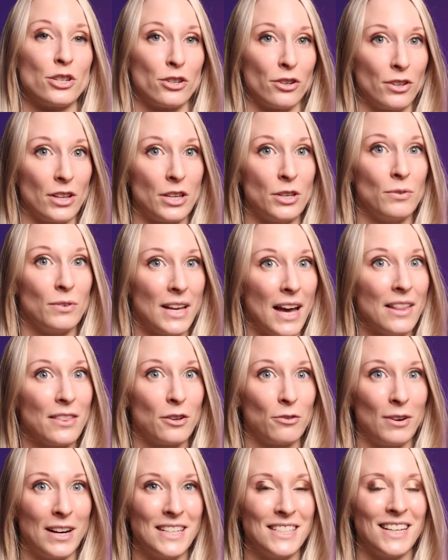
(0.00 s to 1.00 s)
sure that you get
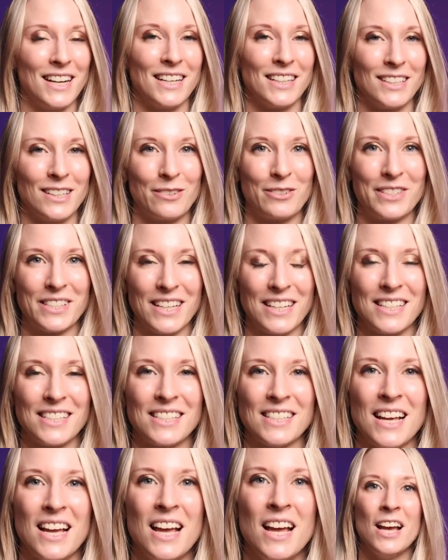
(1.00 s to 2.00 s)
the right
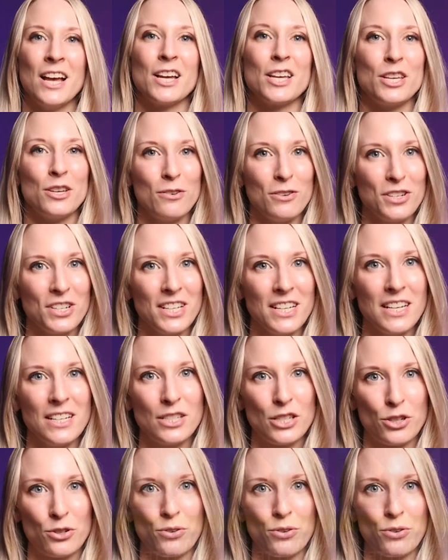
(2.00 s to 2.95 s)
diagnosis. Usually it's